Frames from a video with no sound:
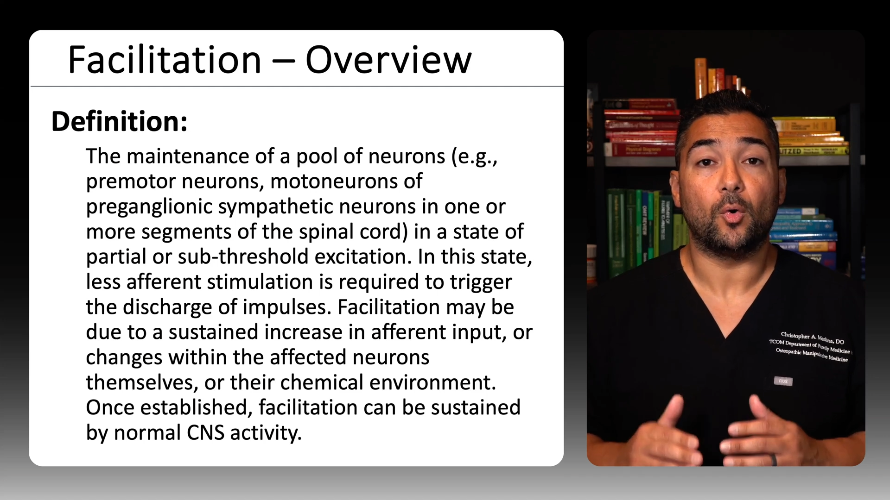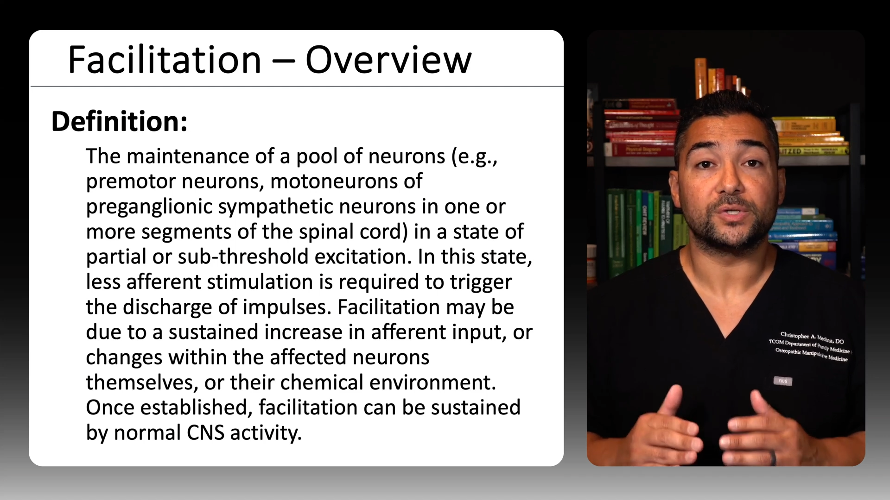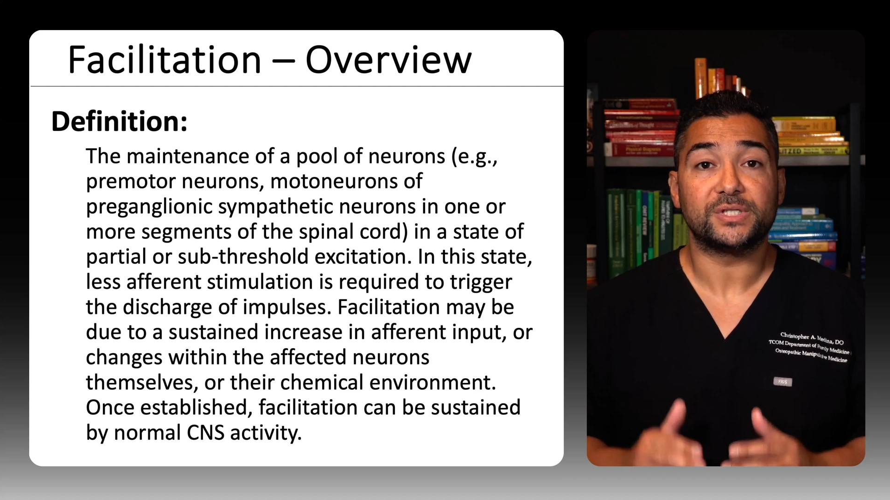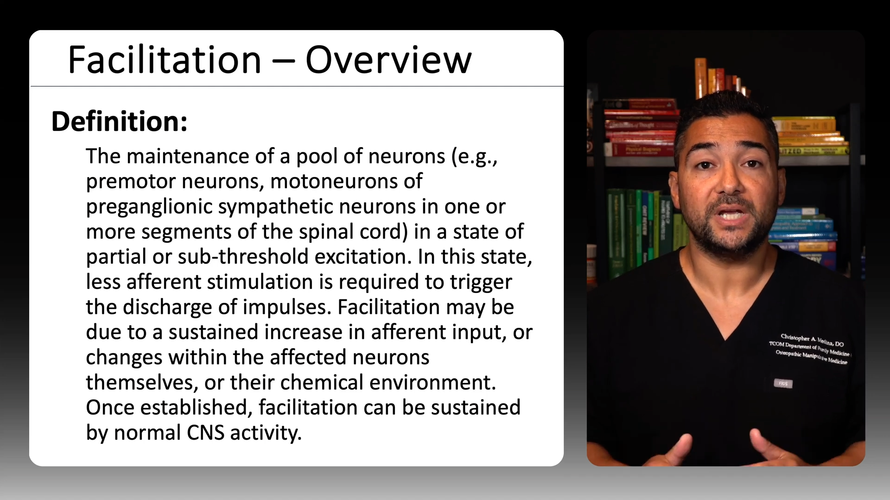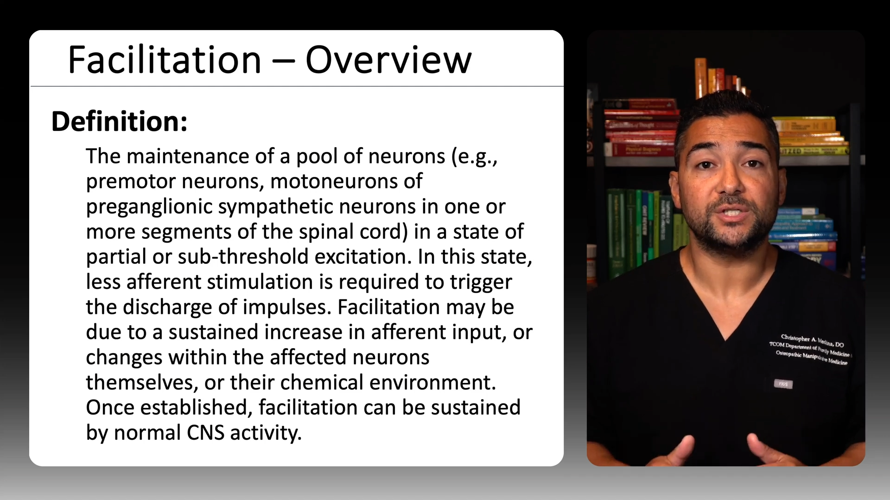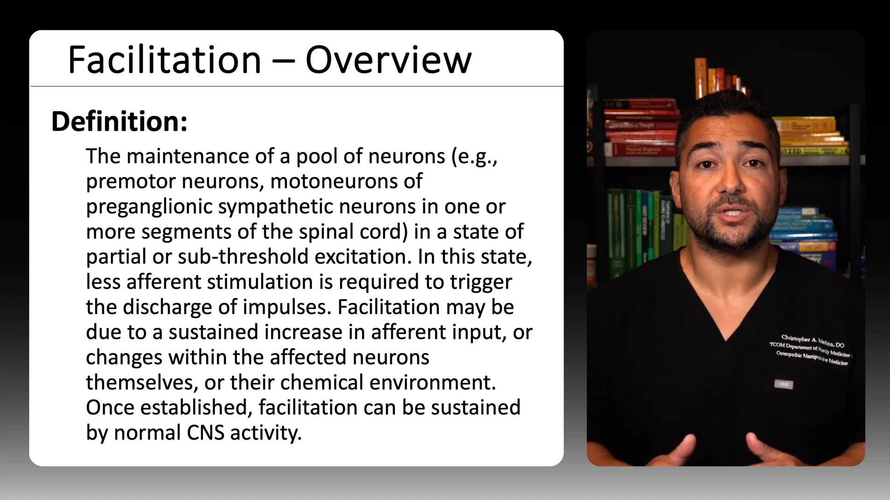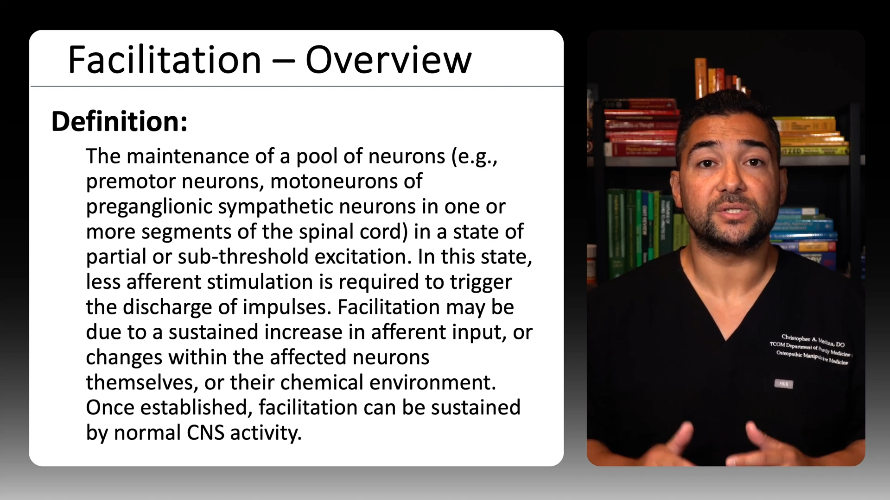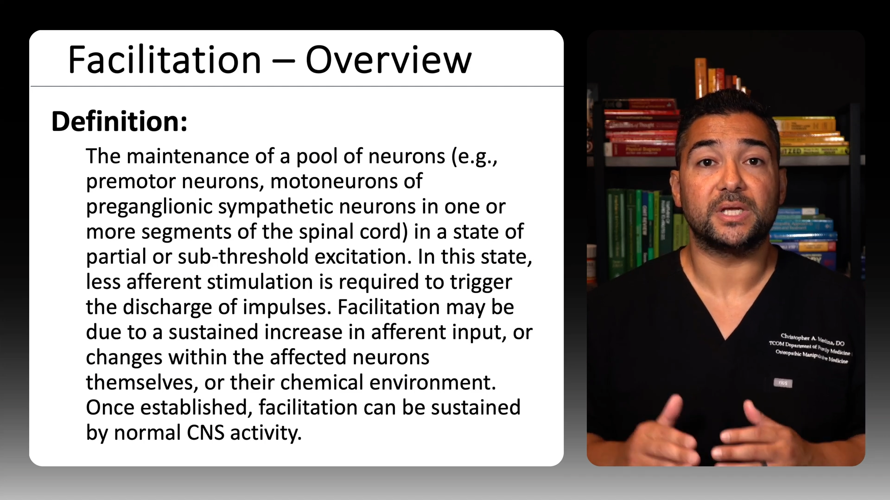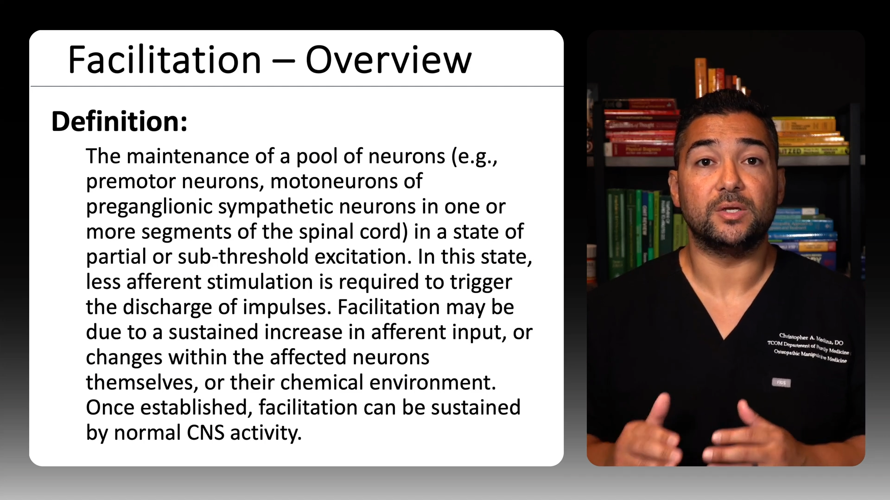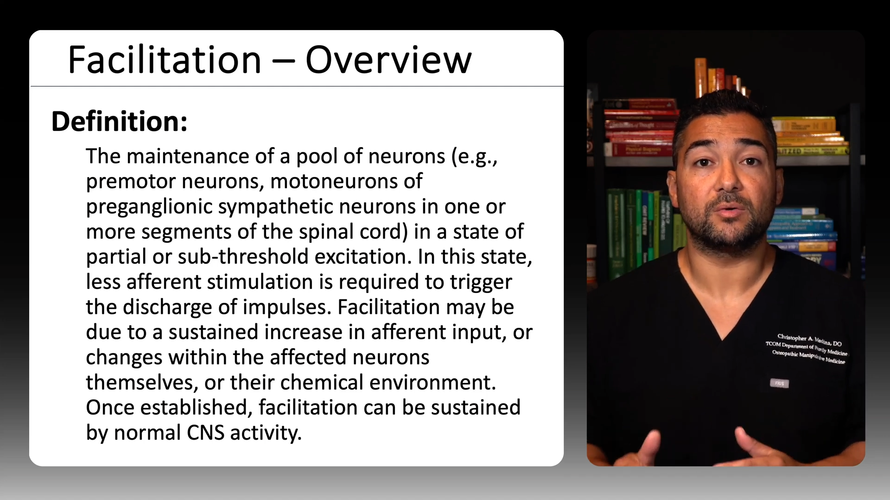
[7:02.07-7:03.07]
changes
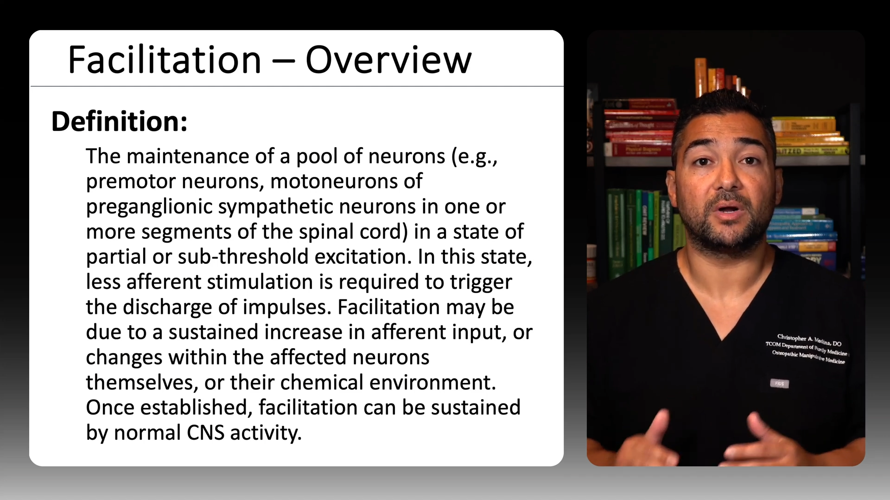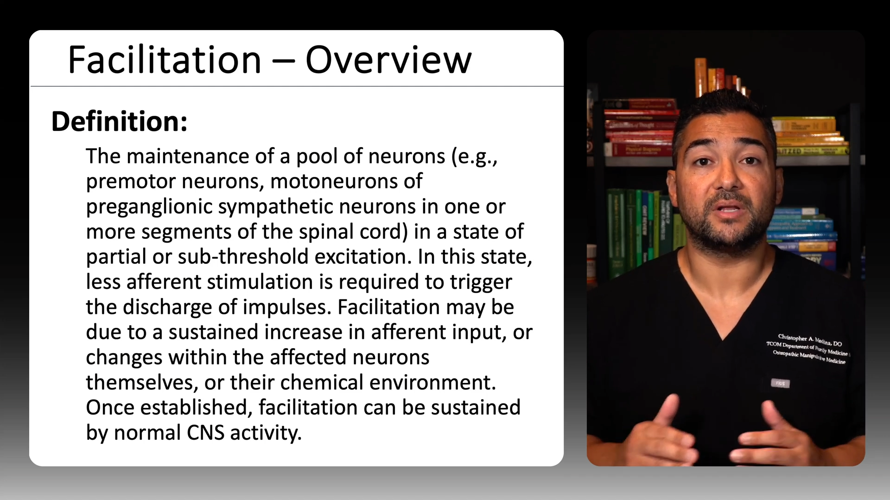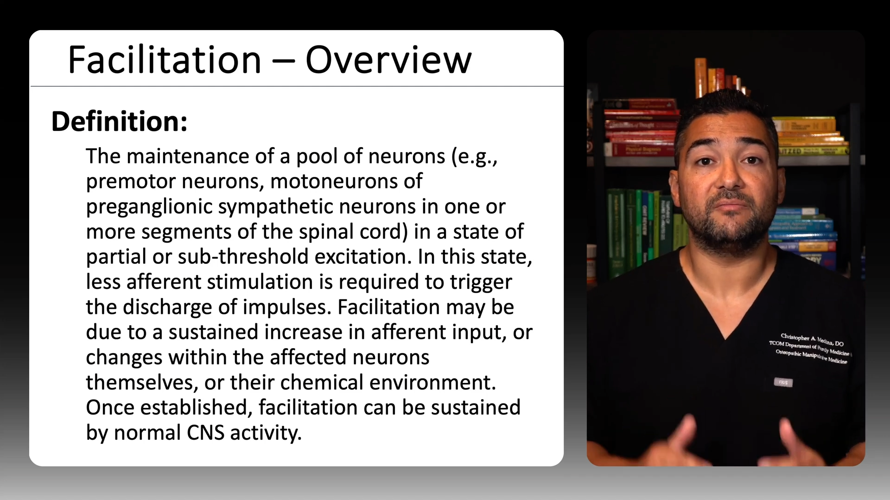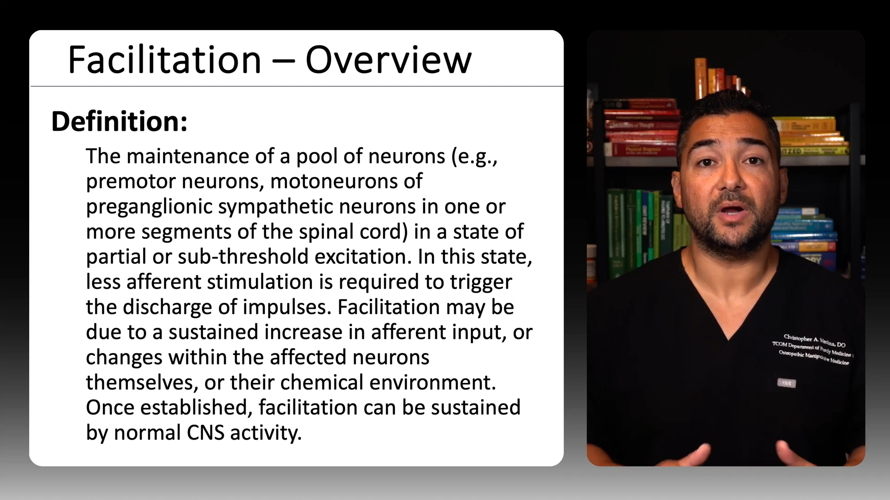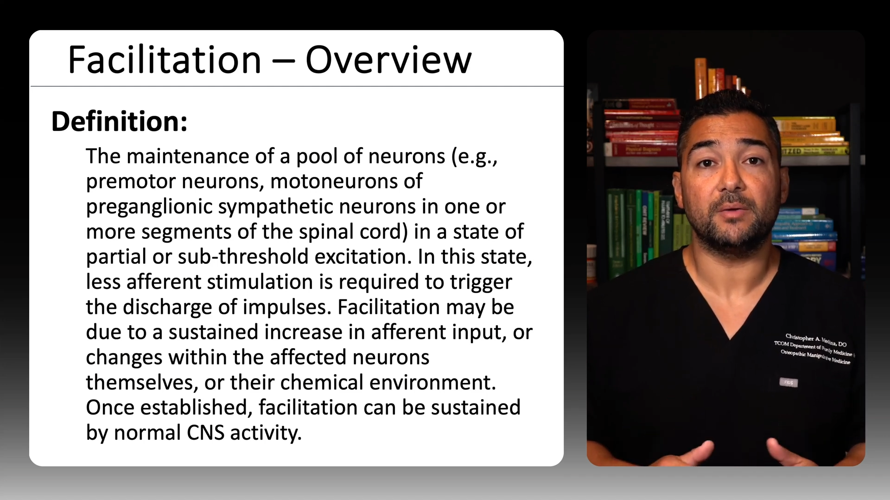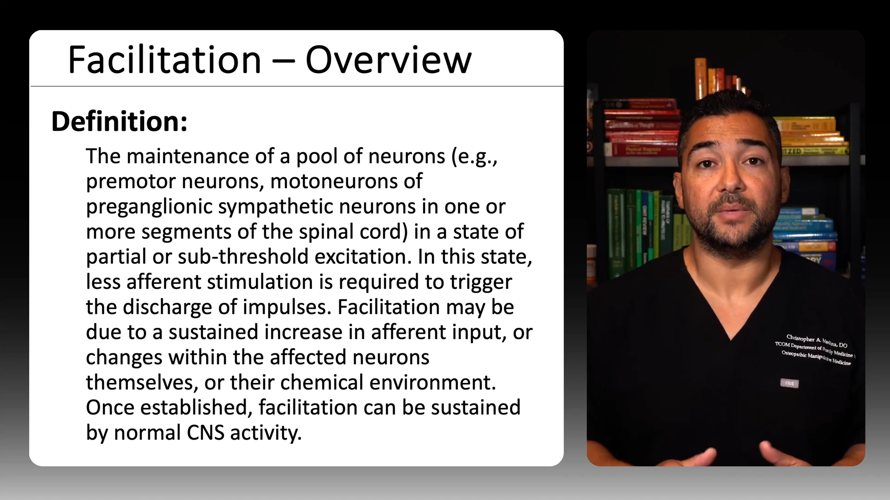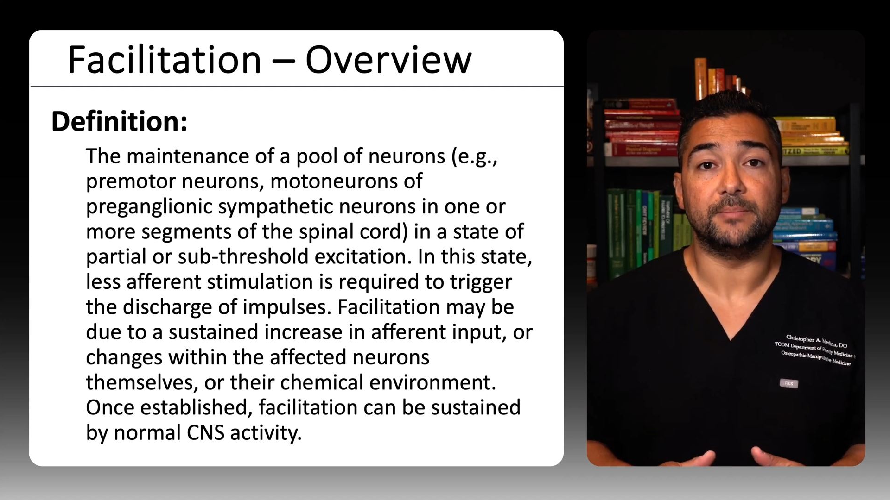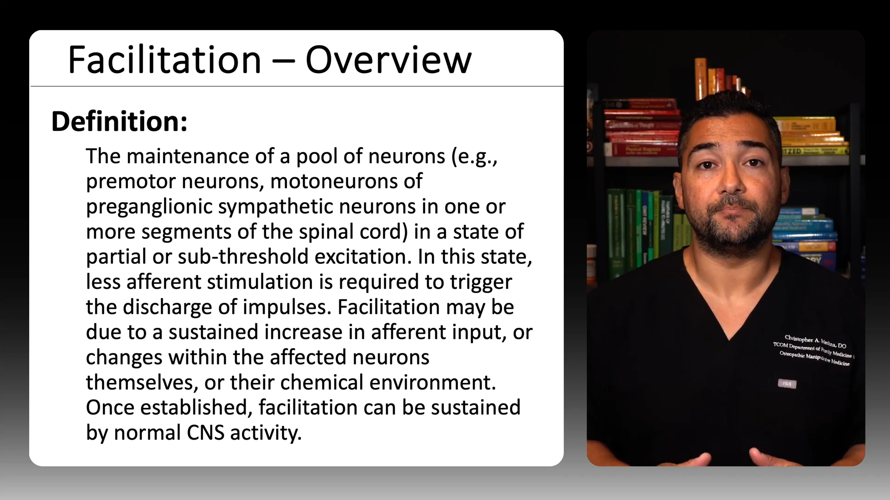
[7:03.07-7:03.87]
in neuron environment.